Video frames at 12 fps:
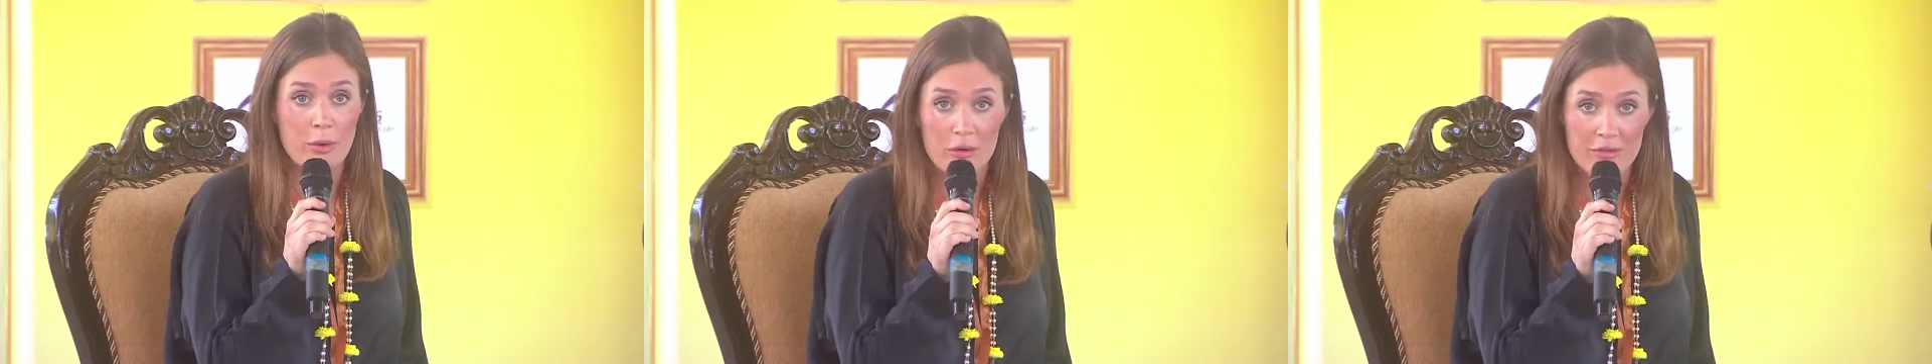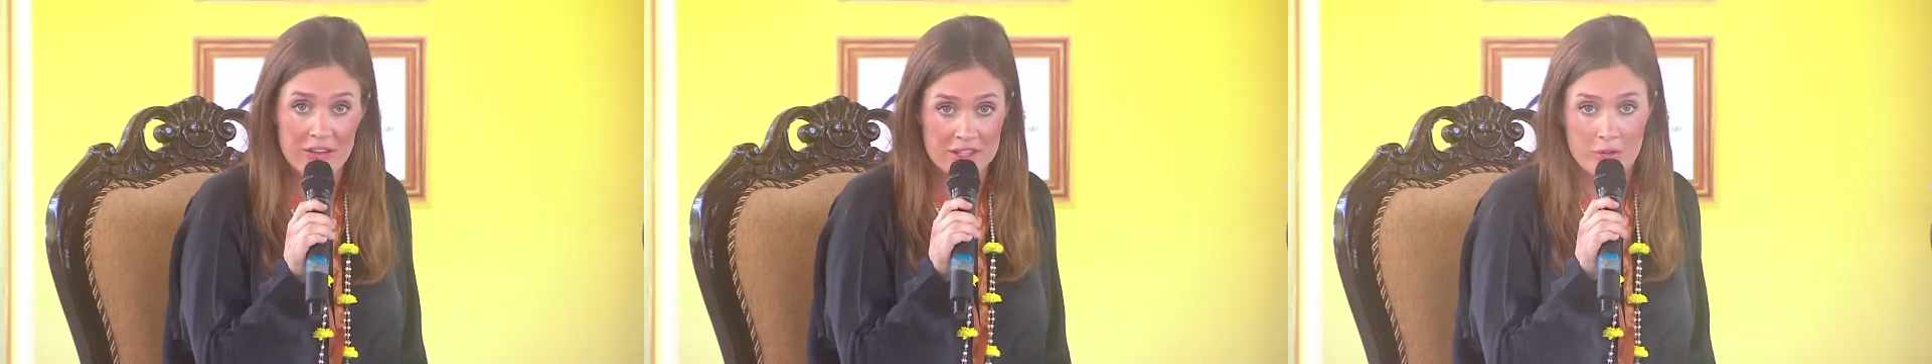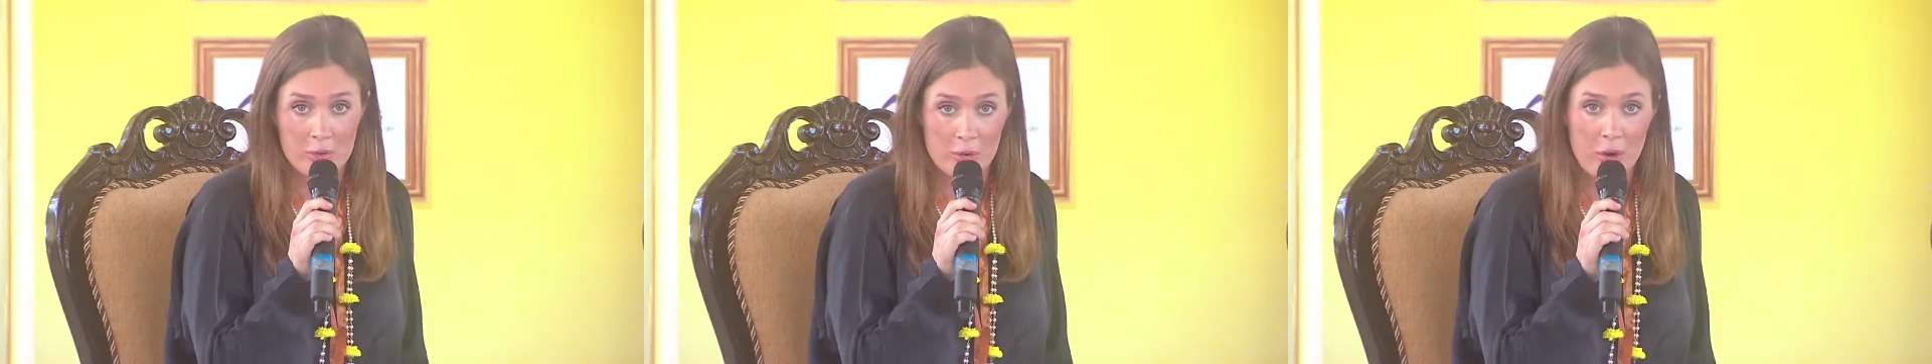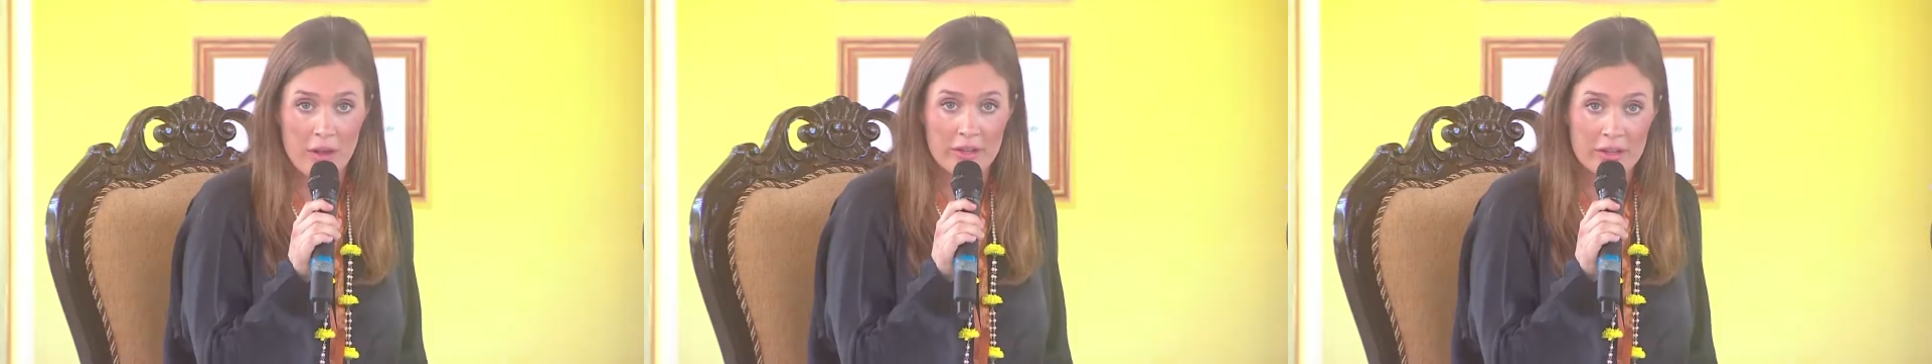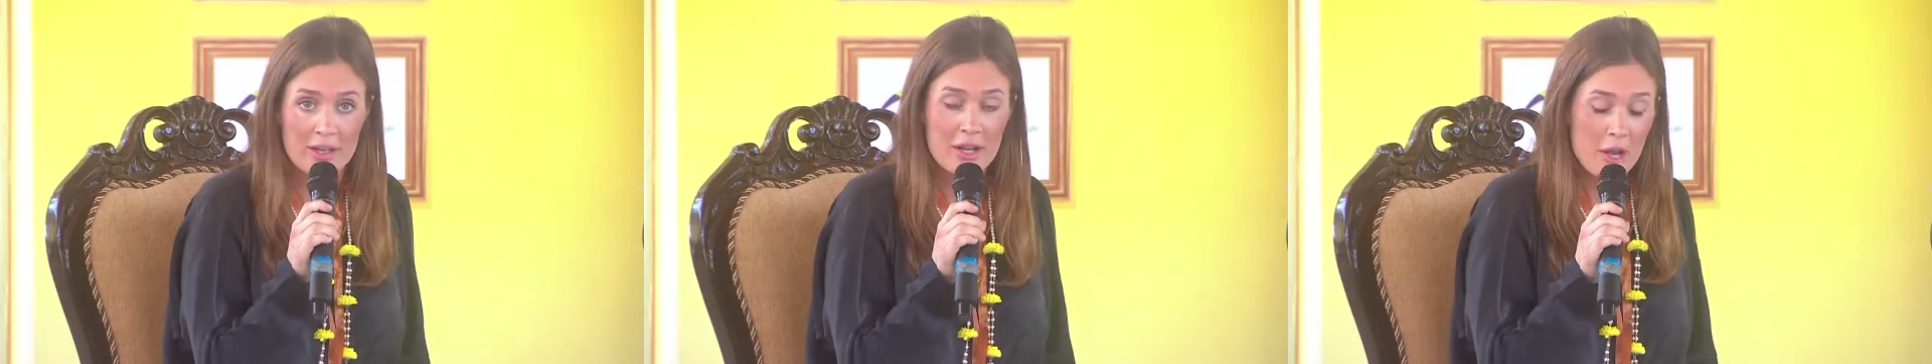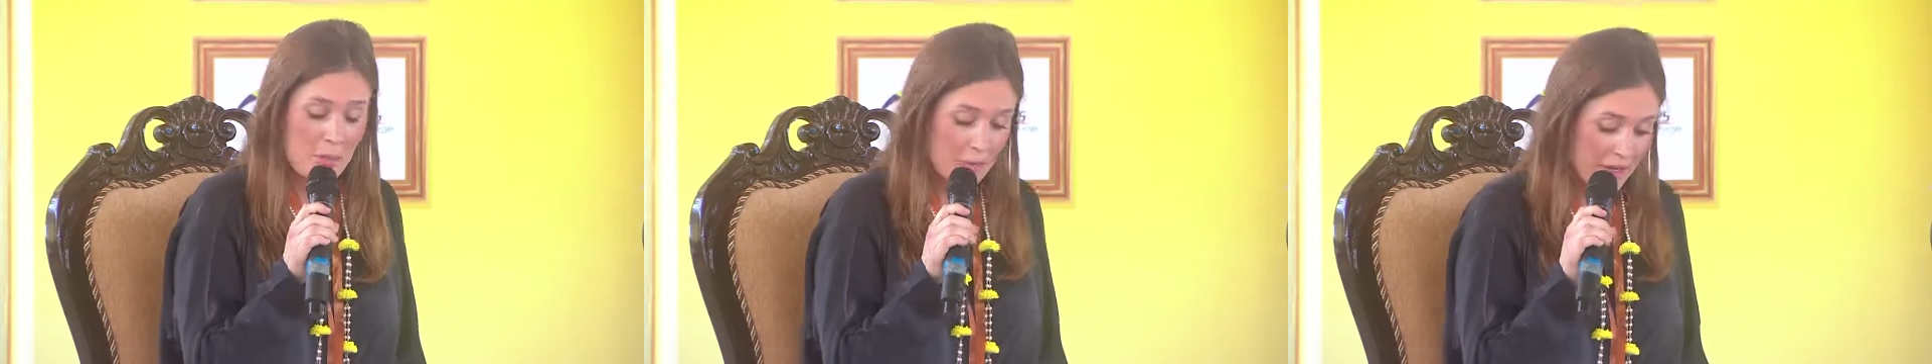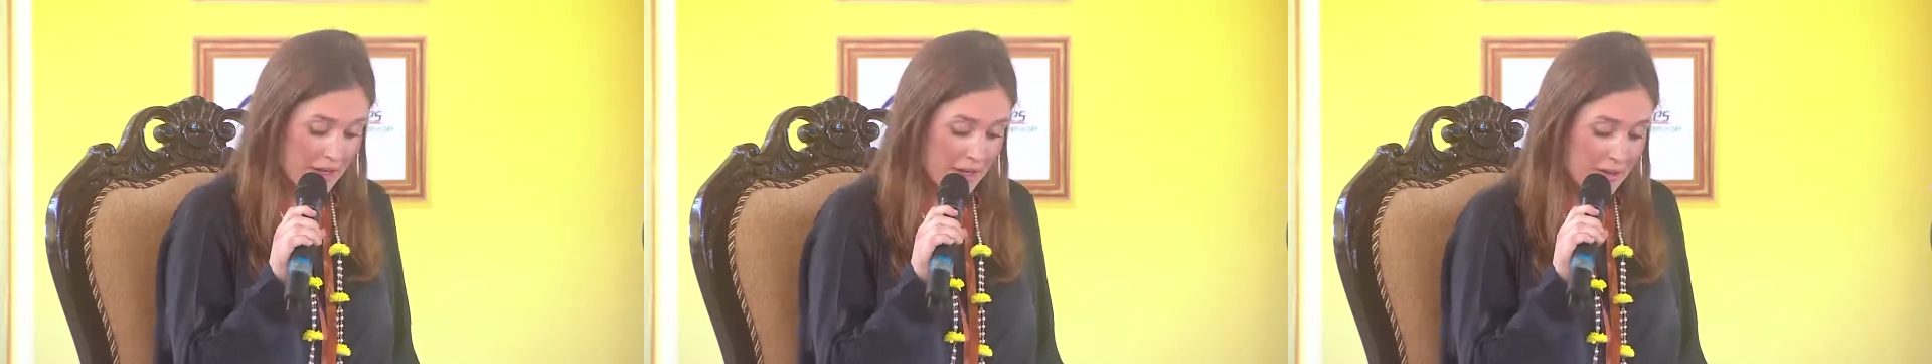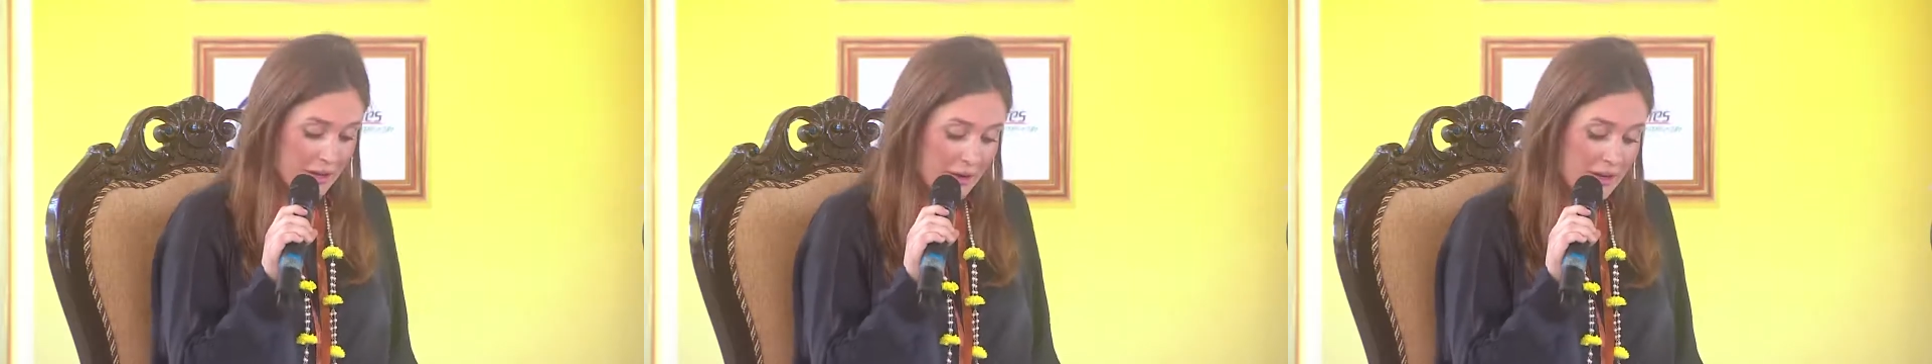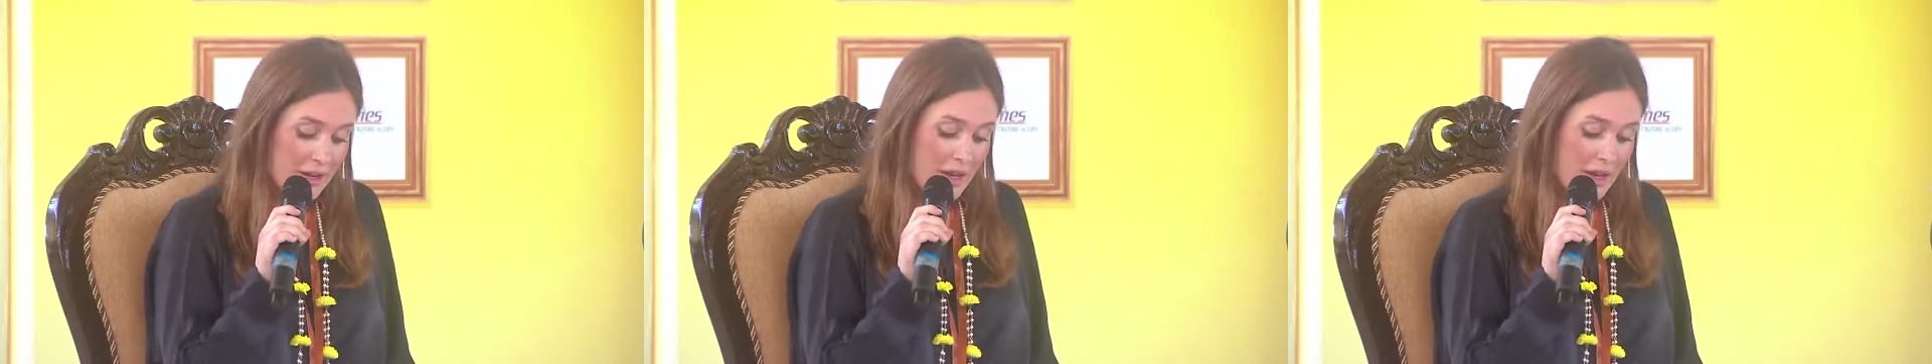perfect gender equality. We're getting there.